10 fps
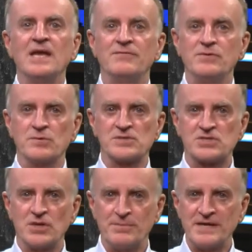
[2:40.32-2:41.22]
If you would
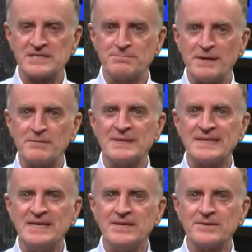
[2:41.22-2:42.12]
stop the experiment
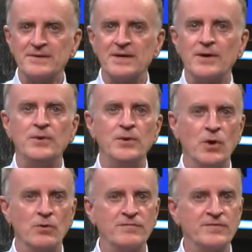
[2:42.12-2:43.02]
here,
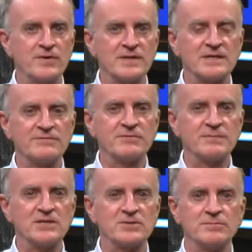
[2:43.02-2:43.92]
no further
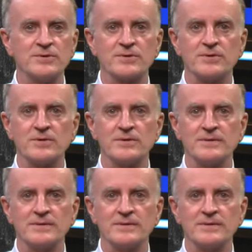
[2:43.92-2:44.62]
deformation would occur.